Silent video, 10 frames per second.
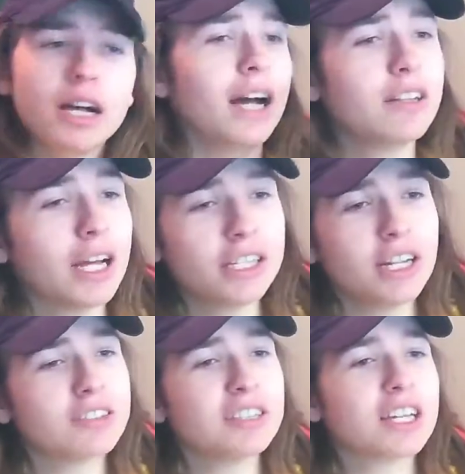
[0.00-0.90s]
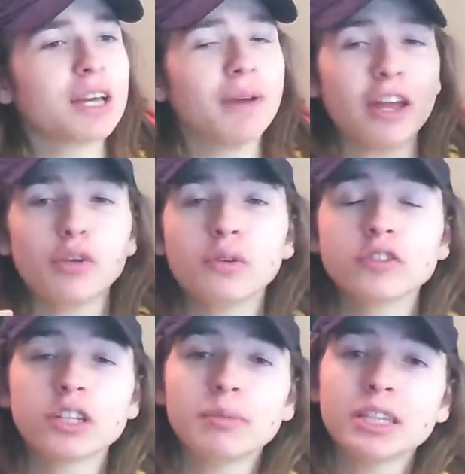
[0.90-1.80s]
I did not see that coming. I knew he was
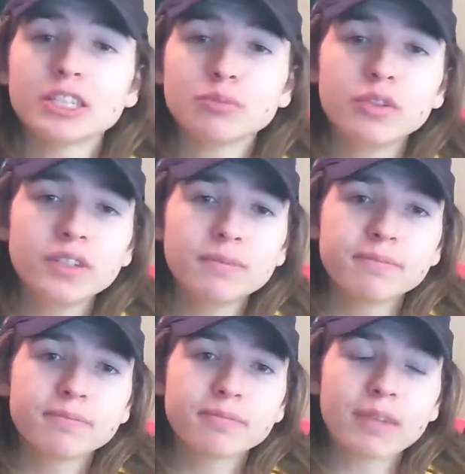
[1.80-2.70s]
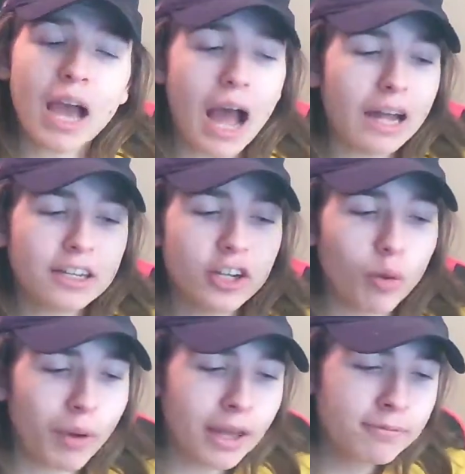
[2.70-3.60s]
going to be in this movie. I didn't know
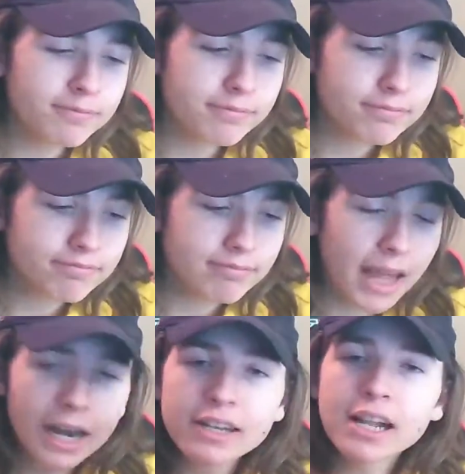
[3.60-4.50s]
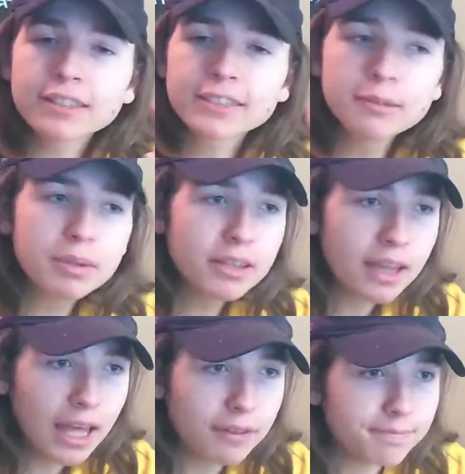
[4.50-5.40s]
when, and I did not see it being
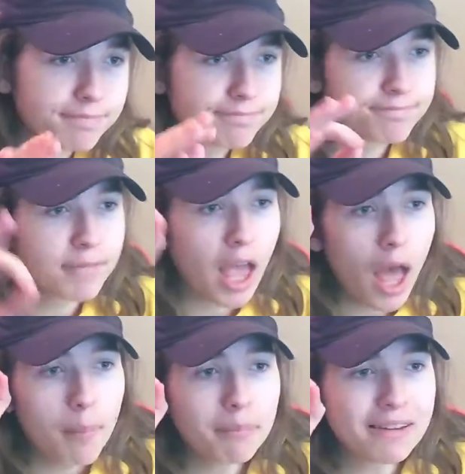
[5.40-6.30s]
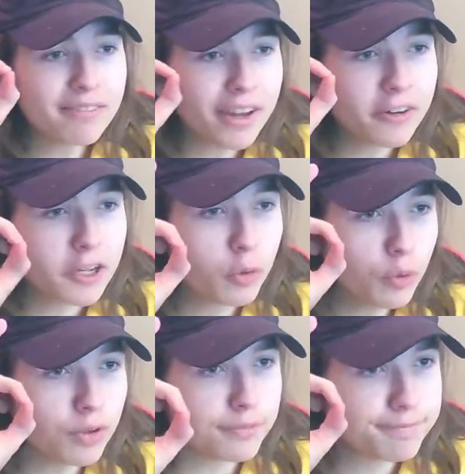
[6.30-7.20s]
that. But very
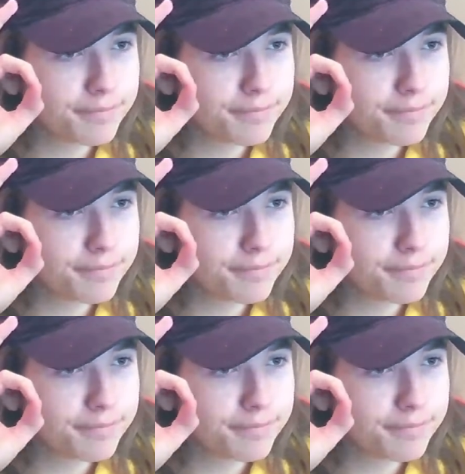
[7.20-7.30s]
cool.